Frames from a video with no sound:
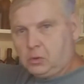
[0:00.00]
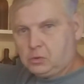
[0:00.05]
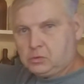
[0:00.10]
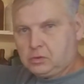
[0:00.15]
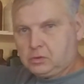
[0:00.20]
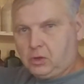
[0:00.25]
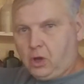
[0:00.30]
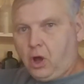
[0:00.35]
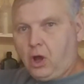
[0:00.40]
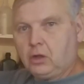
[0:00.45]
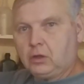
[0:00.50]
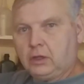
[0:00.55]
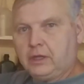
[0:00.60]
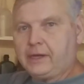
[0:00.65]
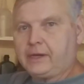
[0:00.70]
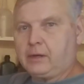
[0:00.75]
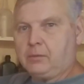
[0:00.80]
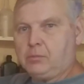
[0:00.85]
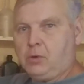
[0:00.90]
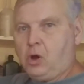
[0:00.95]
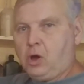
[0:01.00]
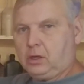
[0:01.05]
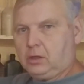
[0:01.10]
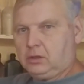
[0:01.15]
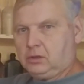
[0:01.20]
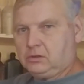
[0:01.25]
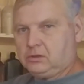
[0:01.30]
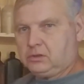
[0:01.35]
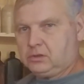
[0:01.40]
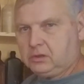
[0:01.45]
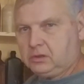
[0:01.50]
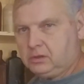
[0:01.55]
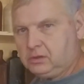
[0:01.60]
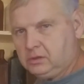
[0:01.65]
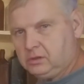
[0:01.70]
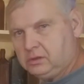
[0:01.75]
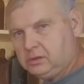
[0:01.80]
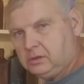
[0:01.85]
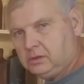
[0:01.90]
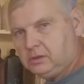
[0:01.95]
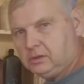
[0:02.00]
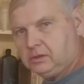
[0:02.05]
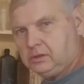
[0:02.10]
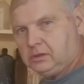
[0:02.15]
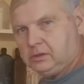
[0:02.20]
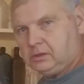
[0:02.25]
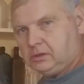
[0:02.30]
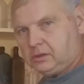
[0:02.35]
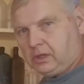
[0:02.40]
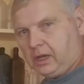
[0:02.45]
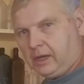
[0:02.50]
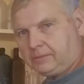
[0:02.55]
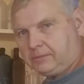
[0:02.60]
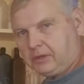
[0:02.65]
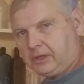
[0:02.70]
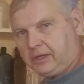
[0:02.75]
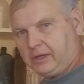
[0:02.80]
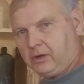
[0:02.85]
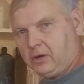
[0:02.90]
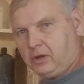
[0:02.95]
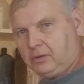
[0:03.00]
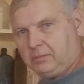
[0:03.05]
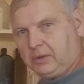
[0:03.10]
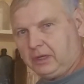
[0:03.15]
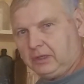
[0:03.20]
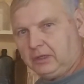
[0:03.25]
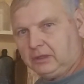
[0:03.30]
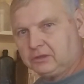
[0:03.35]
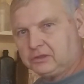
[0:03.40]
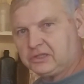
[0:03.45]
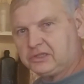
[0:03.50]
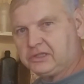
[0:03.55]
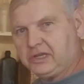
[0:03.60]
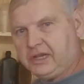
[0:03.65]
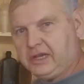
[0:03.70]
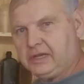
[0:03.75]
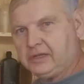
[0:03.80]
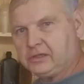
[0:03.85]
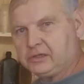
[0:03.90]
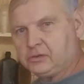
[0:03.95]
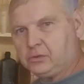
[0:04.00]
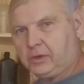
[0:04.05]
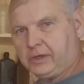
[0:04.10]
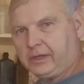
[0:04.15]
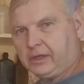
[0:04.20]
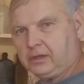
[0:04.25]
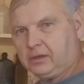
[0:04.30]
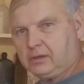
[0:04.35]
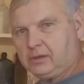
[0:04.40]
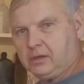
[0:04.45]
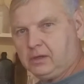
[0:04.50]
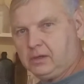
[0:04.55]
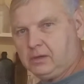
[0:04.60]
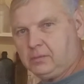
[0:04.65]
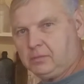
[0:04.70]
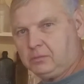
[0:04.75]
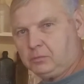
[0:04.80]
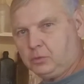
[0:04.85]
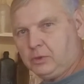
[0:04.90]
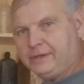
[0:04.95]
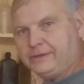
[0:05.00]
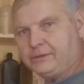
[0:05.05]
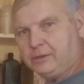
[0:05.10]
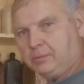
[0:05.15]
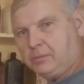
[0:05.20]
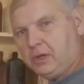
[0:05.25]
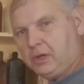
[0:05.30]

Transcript: All liquor bottles. I have to get on my little stand so I can reach them.